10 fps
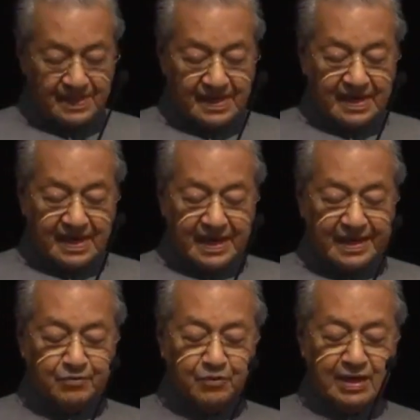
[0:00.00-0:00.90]
I
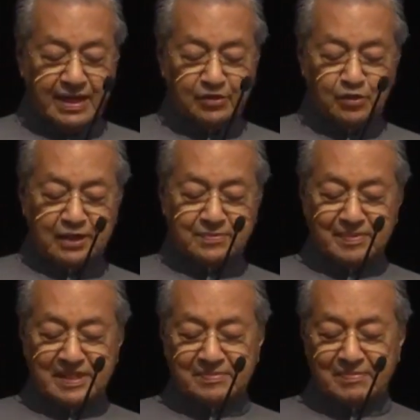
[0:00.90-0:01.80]
would like to
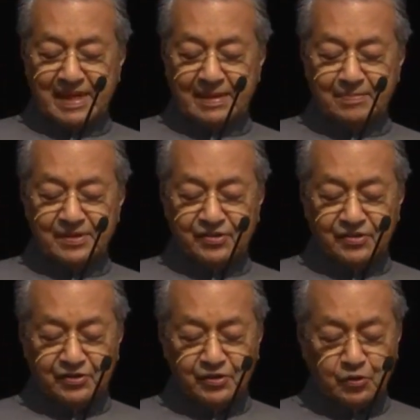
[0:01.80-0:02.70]
express my
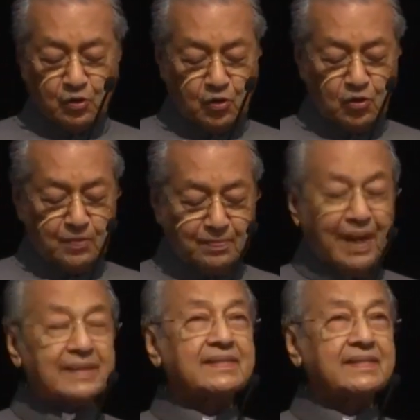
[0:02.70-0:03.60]
appreciation to all
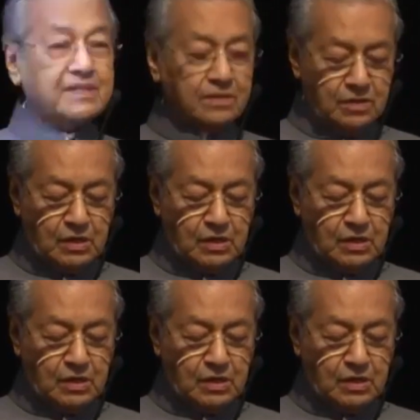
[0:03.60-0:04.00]
parties